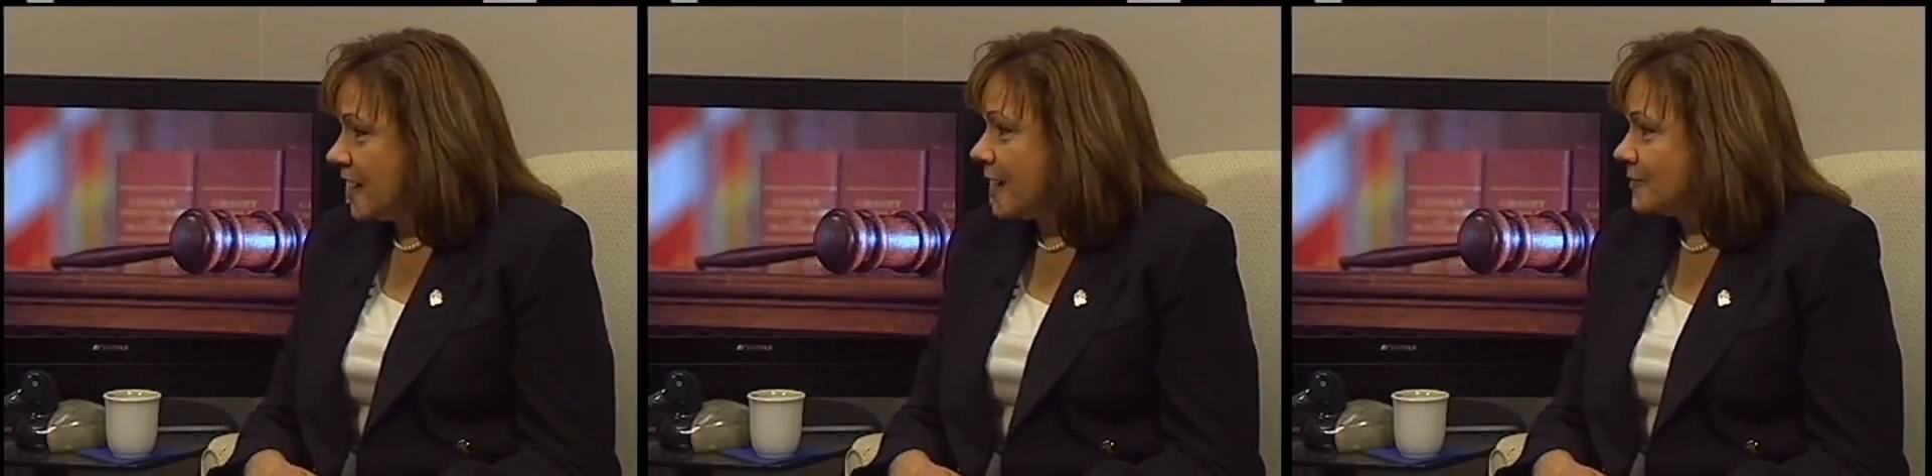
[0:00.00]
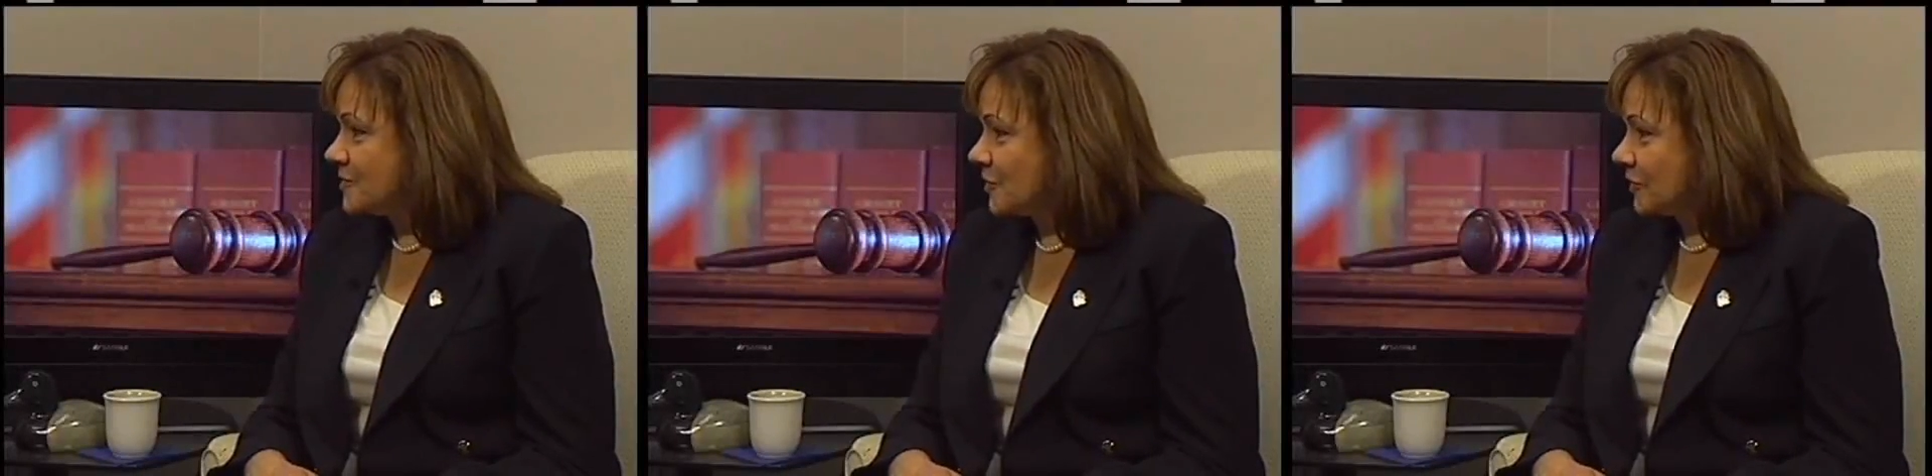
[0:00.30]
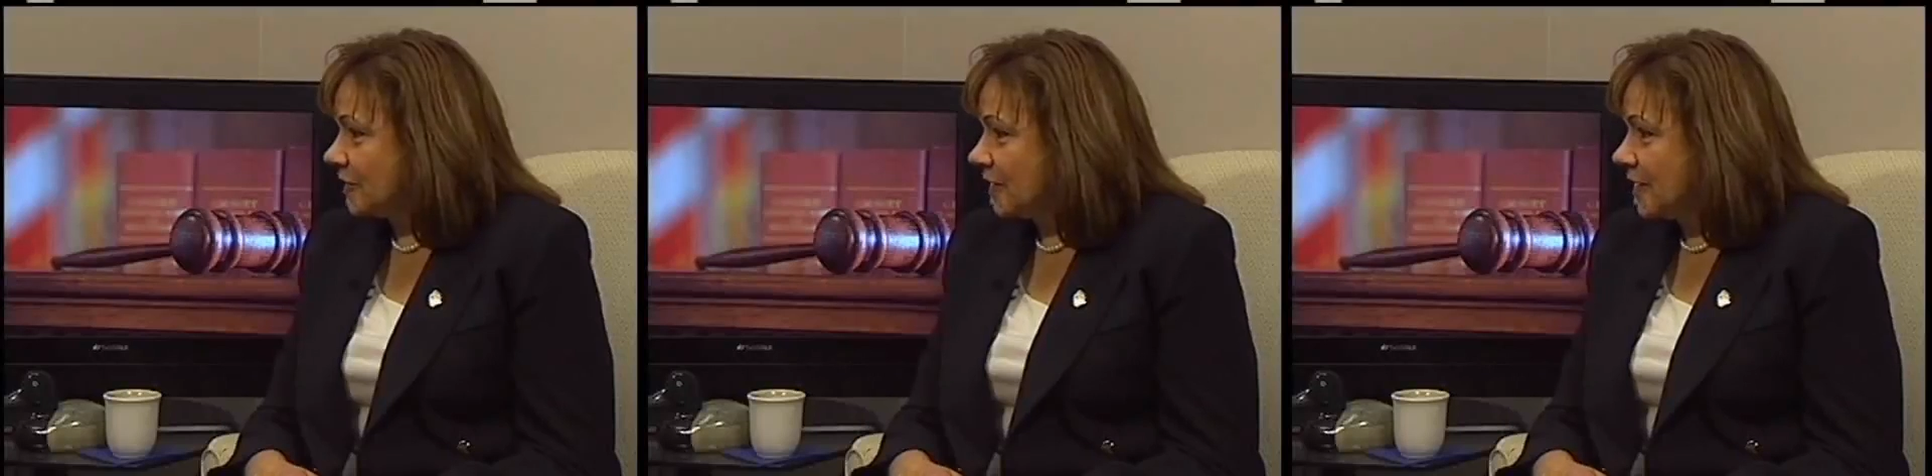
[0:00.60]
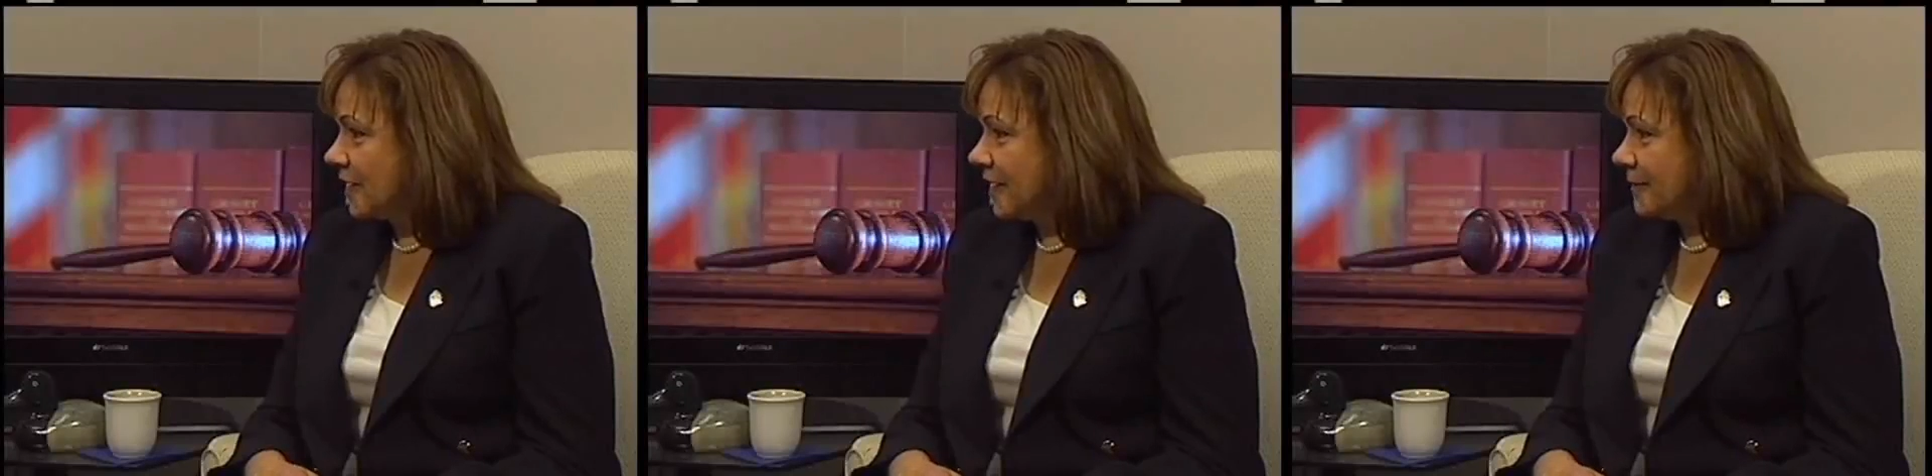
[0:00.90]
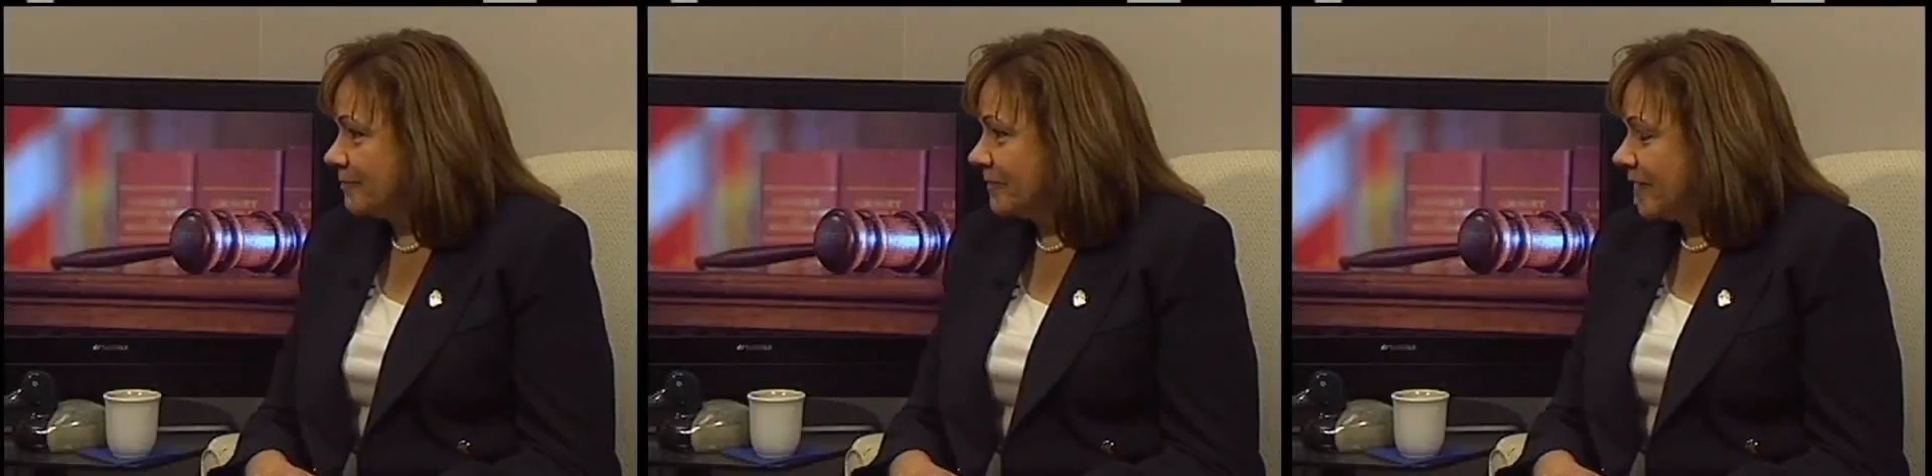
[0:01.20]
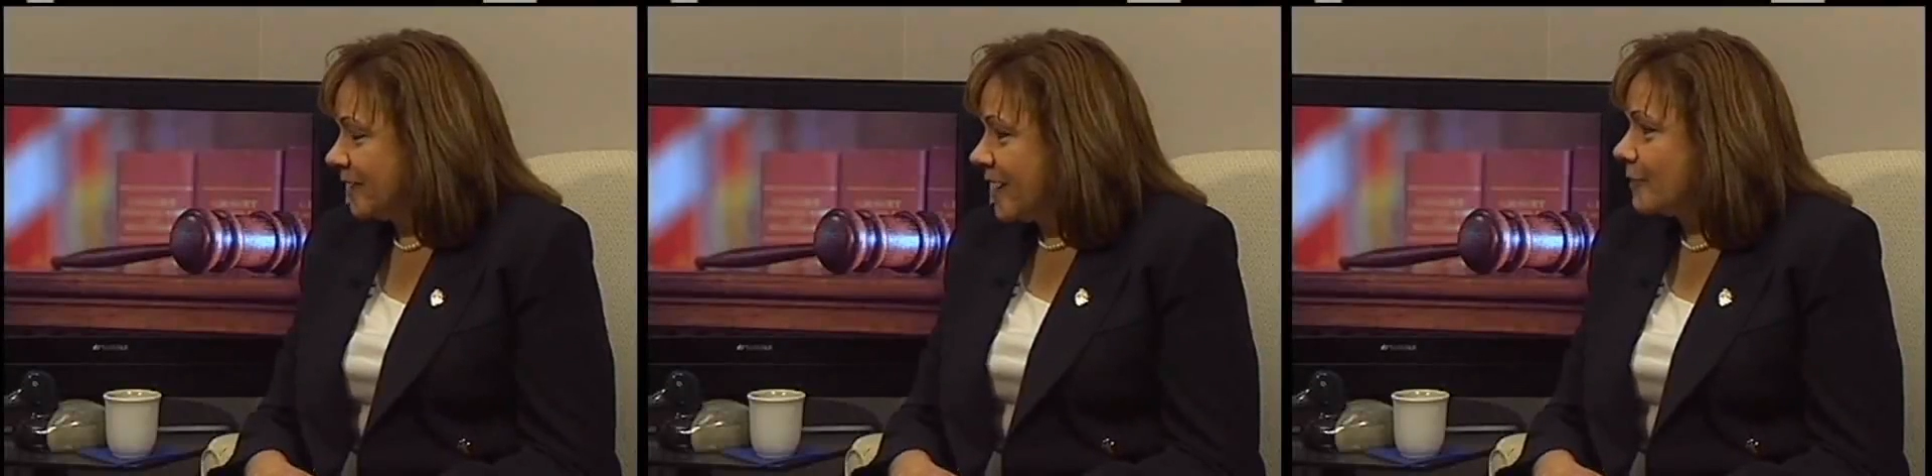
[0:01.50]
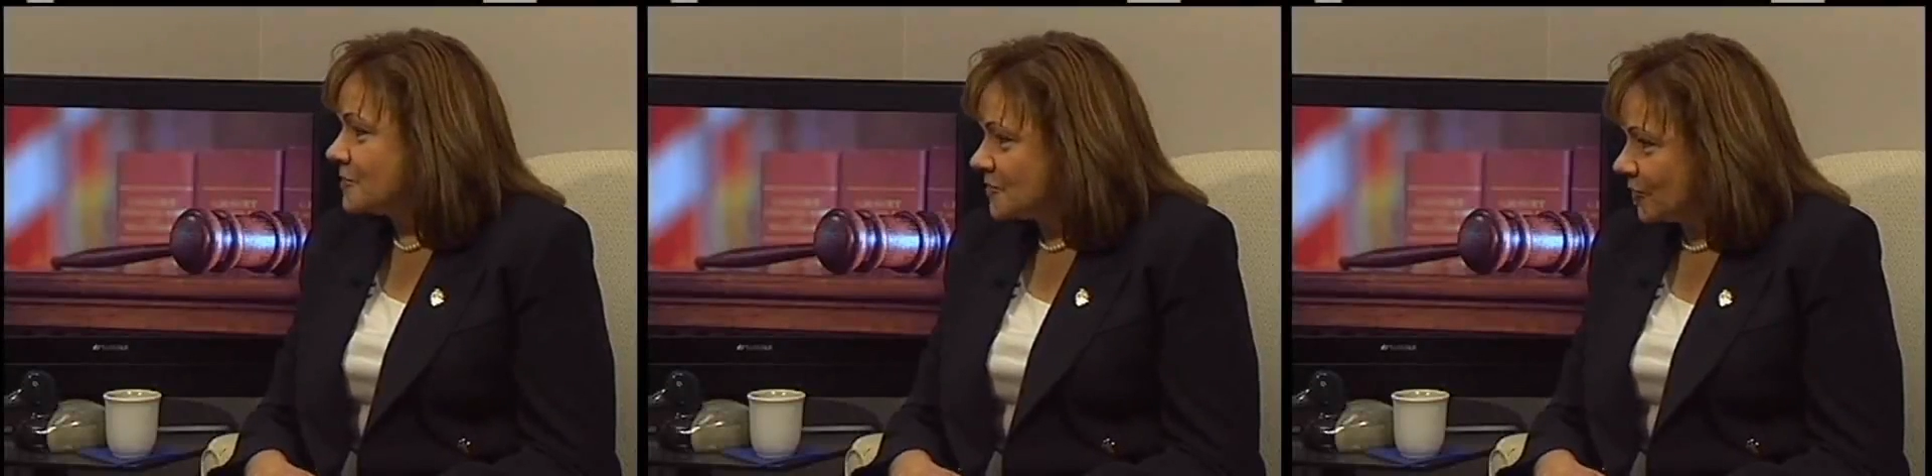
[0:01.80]
I would certainly um,
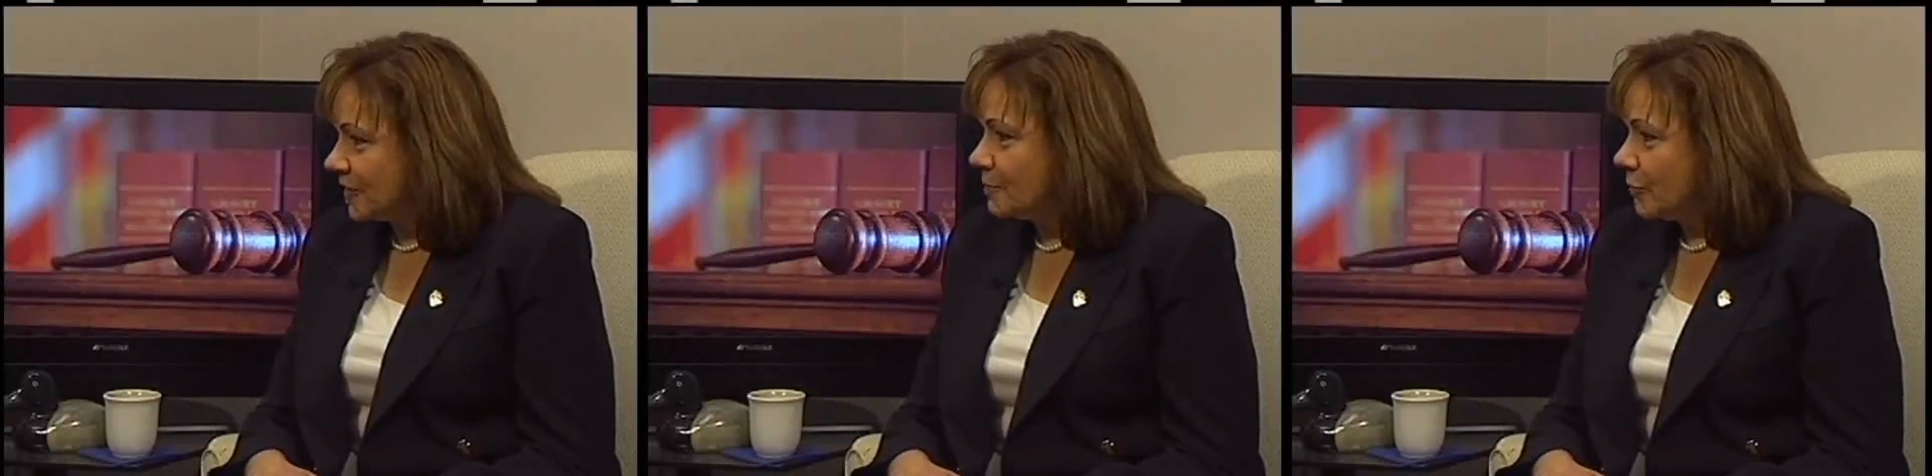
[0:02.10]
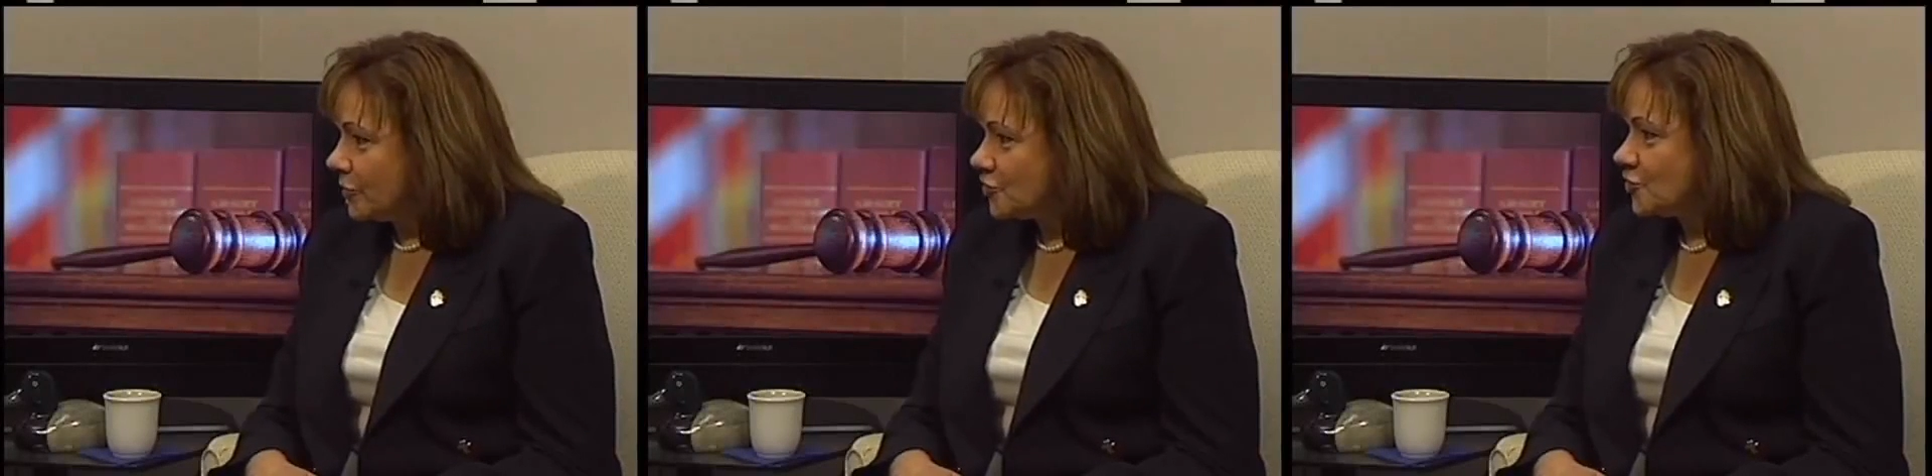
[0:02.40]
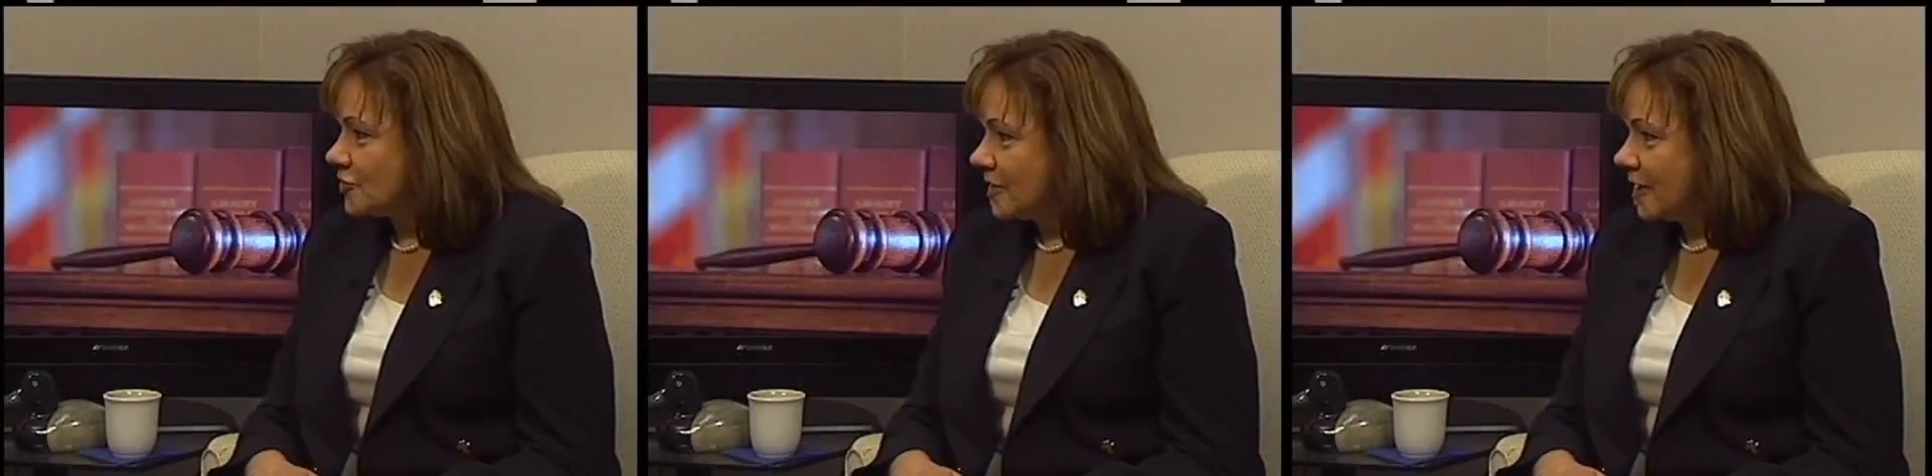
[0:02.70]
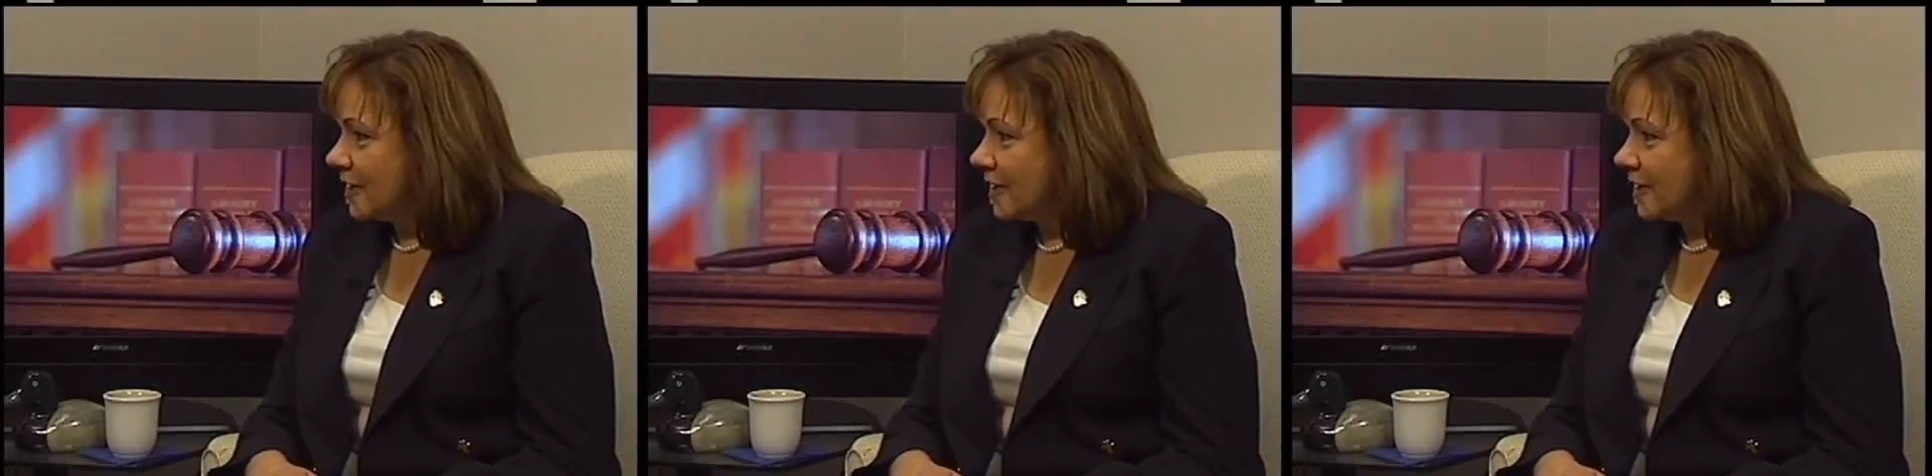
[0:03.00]
I would certainly push